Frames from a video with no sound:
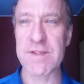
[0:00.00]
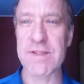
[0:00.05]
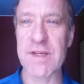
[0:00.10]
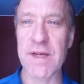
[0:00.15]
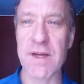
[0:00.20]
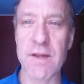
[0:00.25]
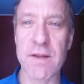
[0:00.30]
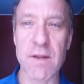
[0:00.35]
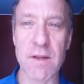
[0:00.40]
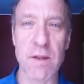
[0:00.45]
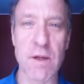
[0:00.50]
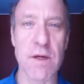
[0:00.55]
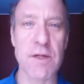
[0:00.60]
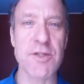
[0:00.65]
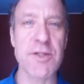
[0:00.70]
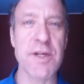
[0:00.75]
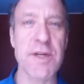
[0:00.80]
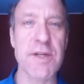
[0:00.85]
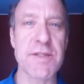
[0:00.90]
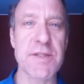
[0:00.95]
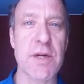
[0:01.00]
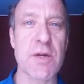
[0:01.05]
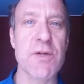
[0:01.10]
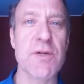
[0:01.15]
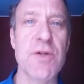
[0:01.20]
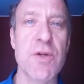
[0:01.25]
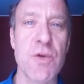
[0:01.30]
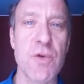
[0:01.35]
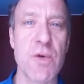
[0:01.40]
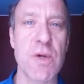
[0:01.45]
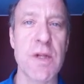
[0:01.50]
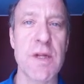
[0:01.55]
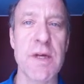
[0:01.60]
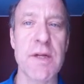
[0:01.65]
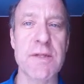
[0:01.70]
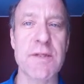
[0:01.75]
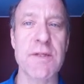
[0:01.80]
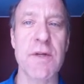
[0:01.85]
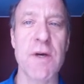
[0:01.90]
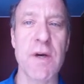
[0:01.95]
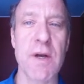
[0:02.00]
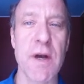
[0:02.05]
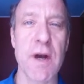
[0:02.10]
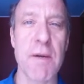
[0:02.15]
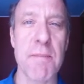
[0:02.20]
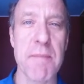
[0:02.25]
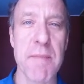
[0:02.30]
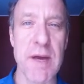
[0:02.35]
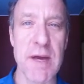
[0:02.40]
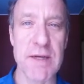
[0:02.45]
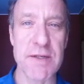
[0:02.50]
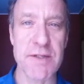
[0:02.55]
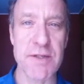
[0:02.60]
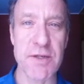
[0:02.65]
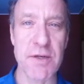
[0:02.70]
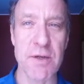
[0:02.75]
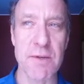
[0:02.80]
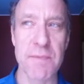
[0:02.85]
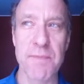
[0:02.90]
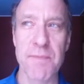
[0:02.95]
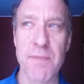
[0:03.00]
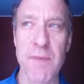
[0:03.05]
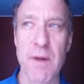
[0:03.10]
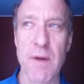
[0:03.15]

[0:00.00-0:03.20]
saying that logic is our tool, it's not our master.